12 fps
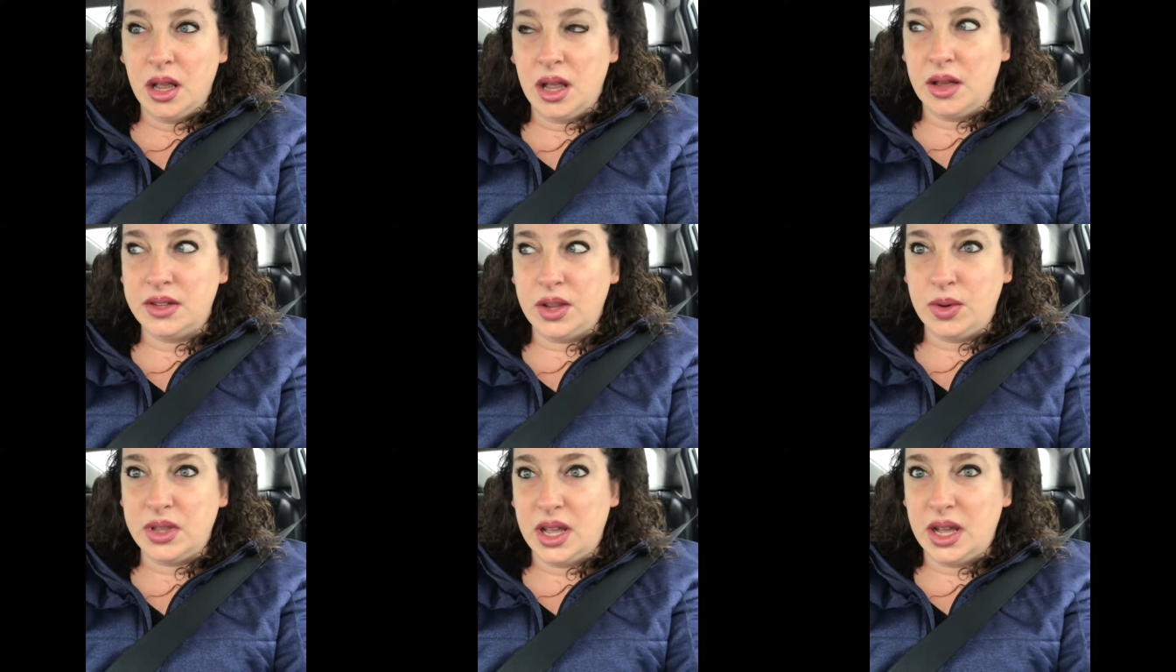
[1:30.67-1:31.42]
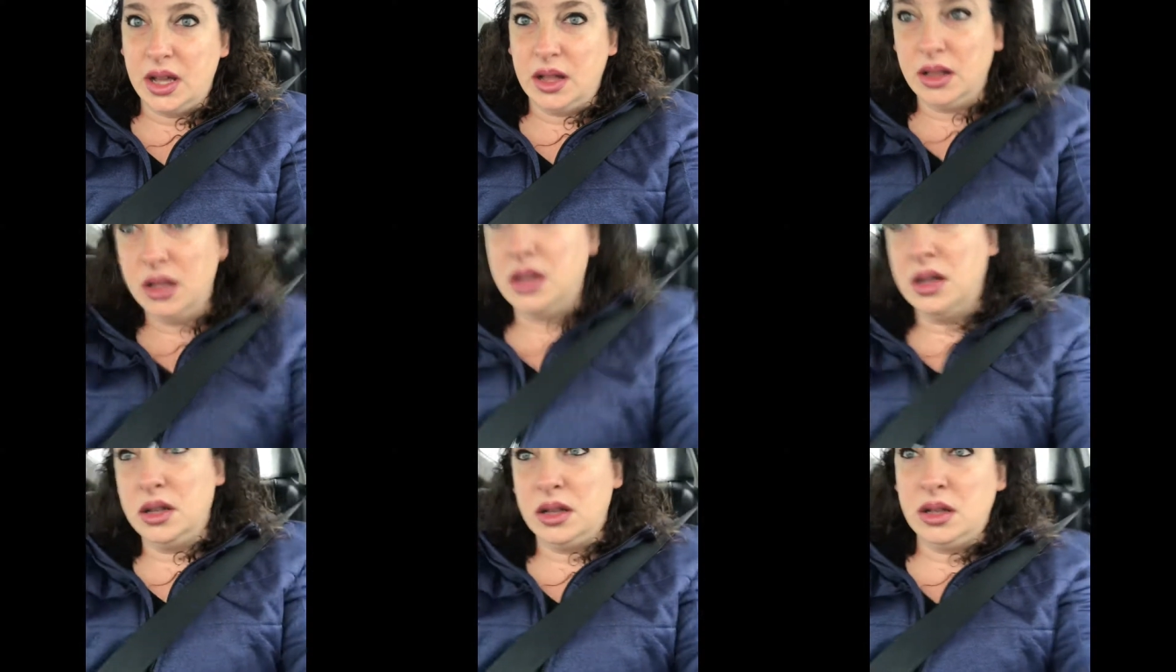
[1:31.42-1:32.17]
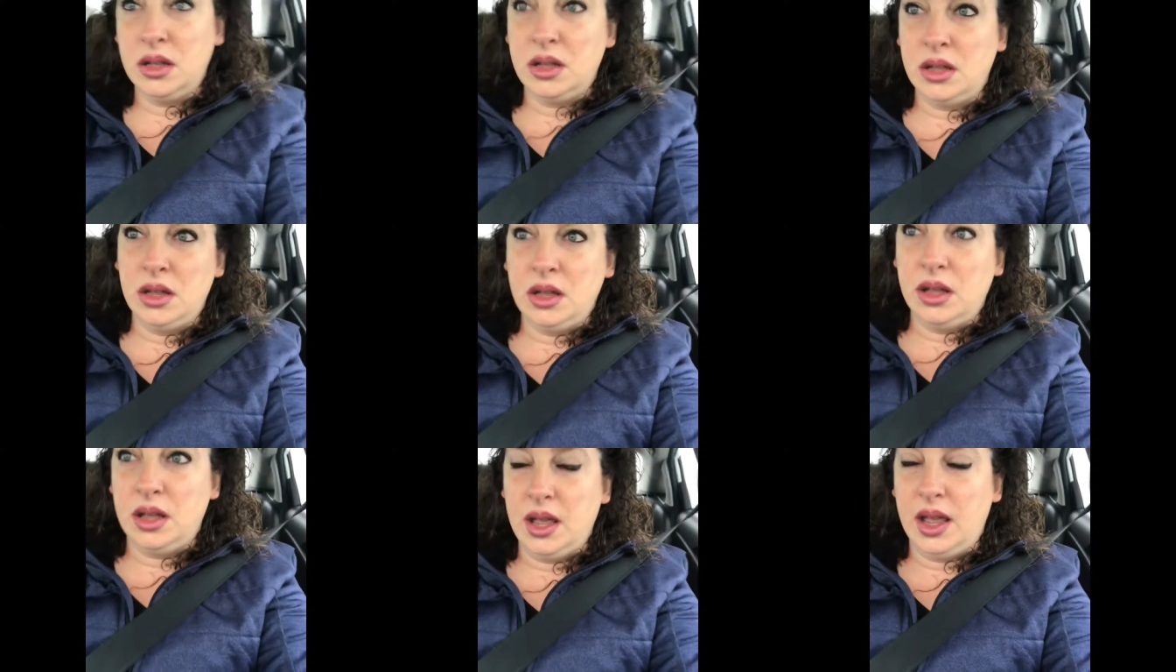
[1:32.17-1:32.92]
I was like, what the hell?
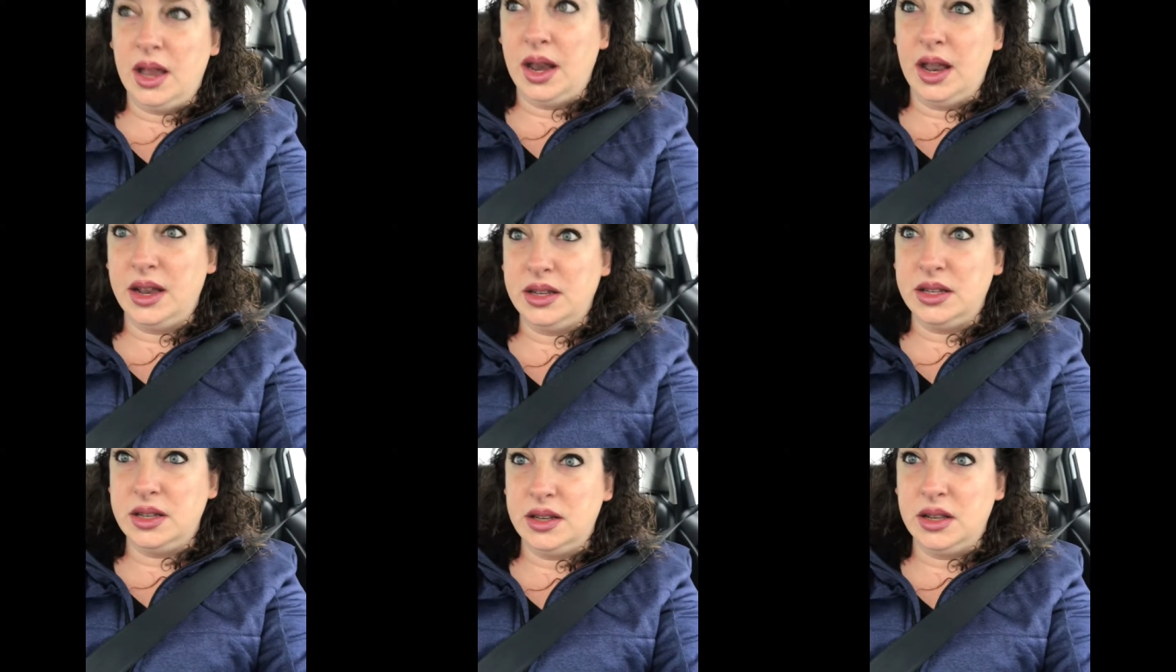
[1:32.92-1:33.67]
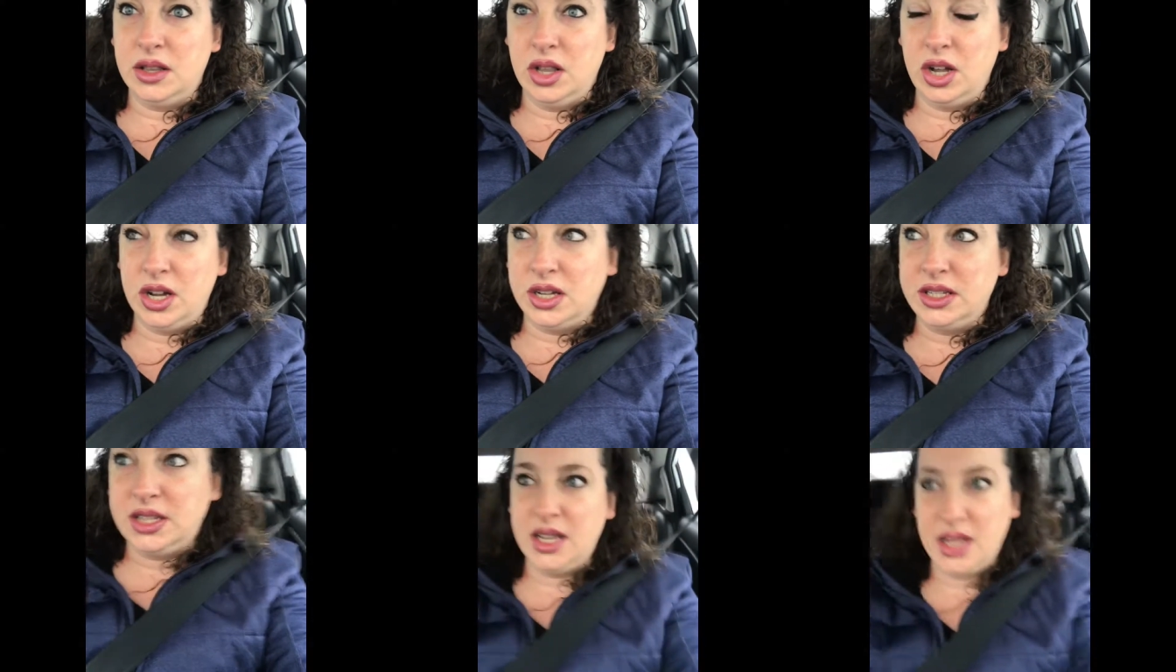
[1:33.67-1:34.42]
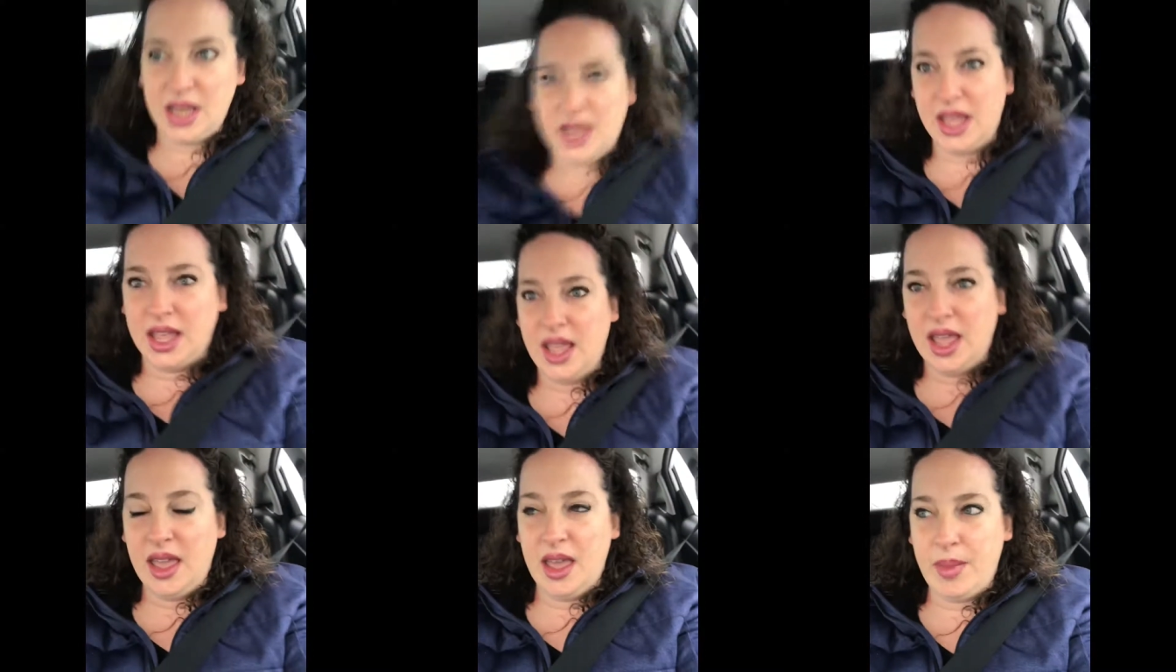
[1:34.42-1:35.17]
And I looked
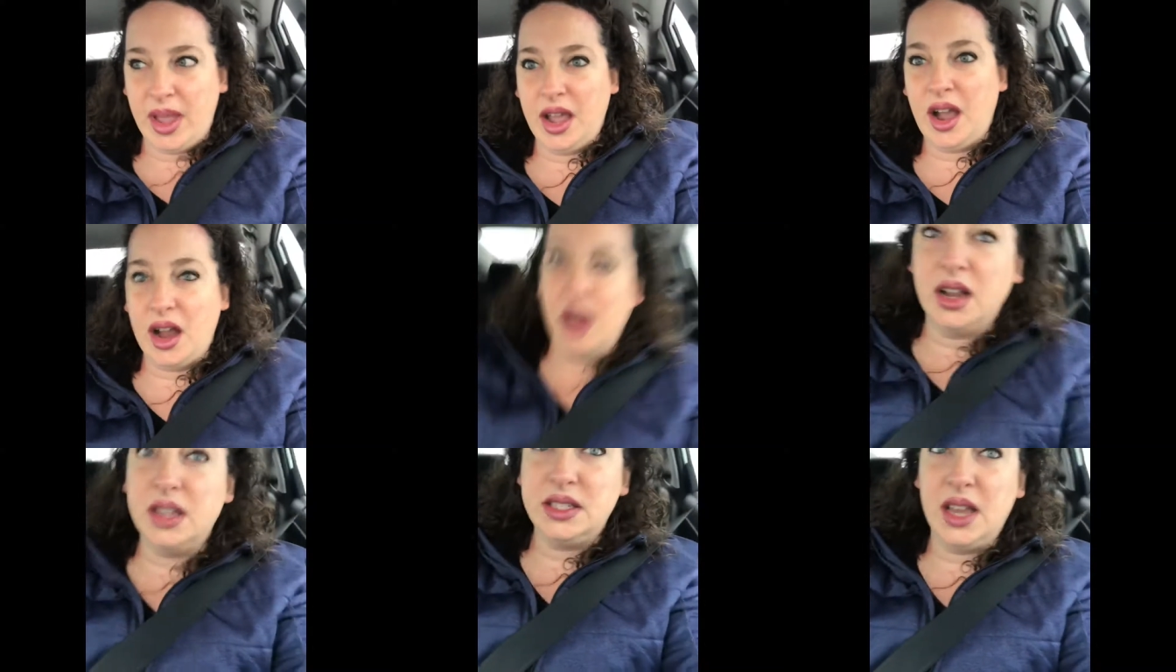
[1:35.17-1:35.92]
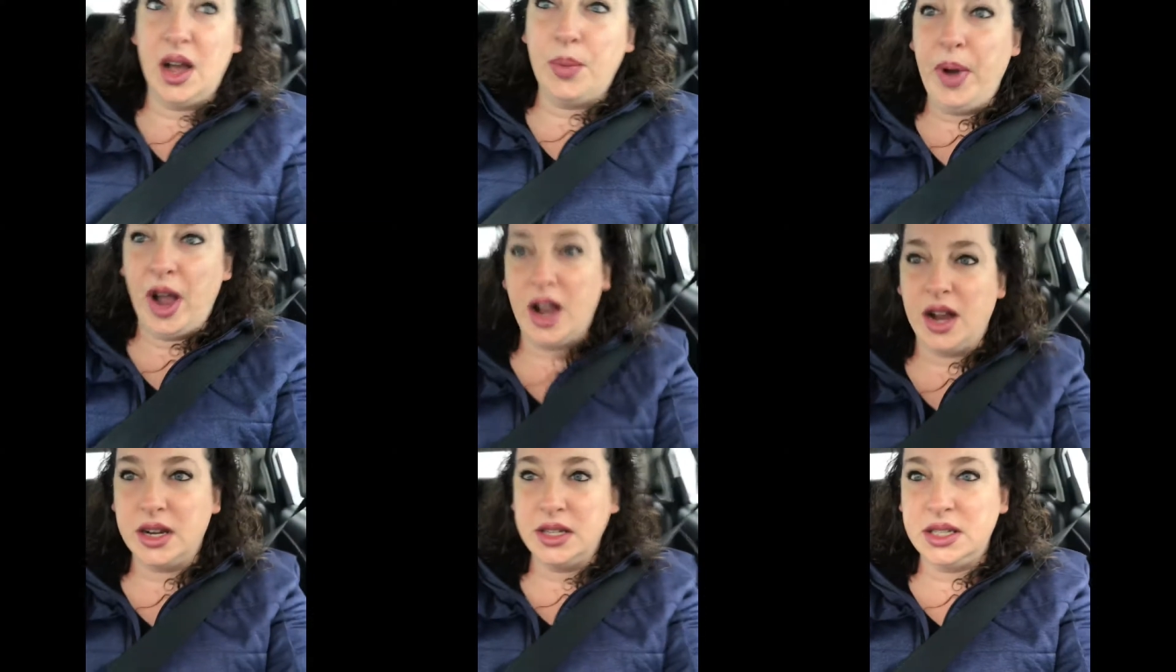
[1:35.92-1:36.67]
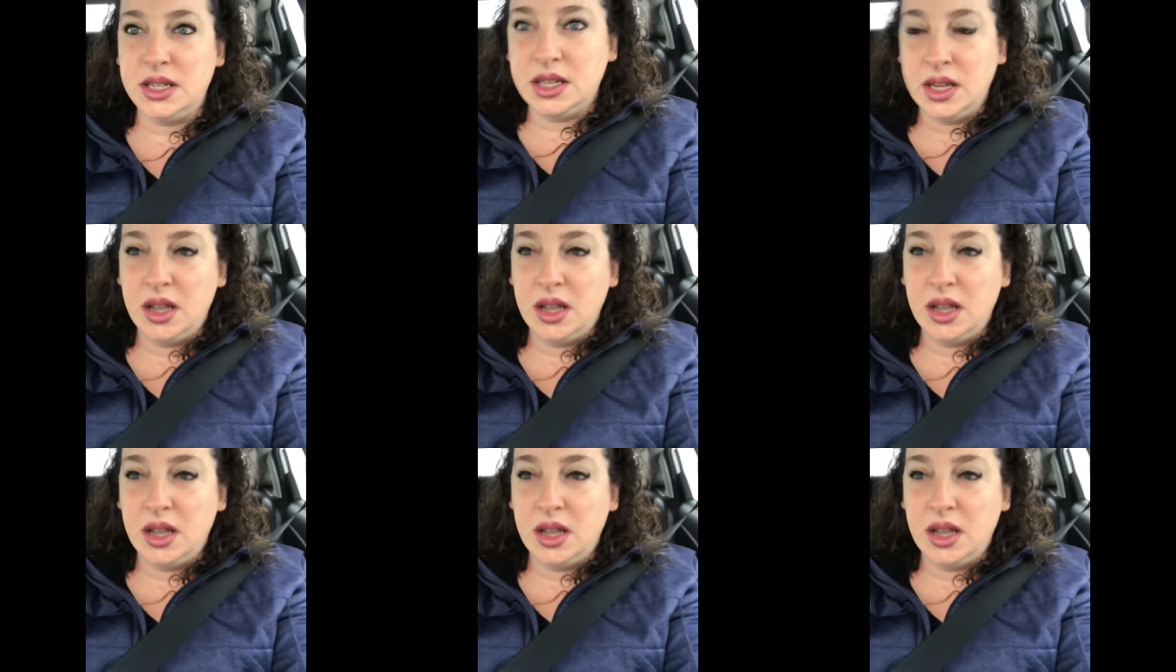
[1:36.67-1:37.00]
and my car is now parked